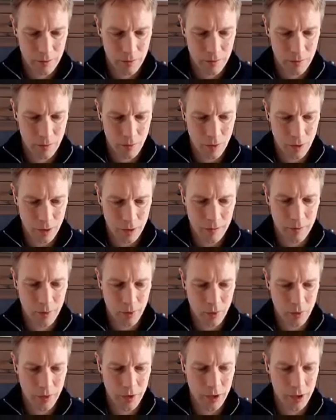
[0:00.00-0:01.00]
one
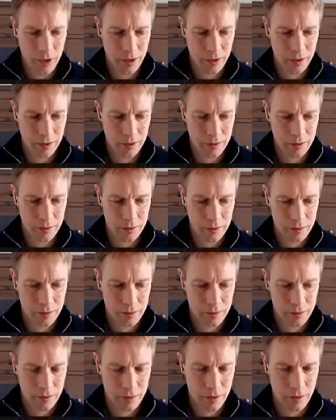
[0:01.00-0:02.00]
more than
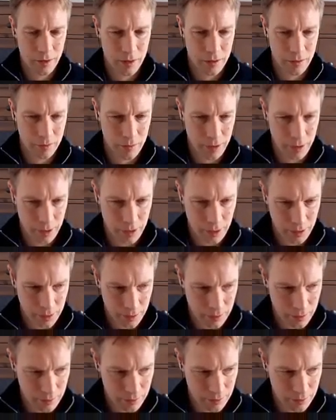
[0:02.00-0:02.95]
3.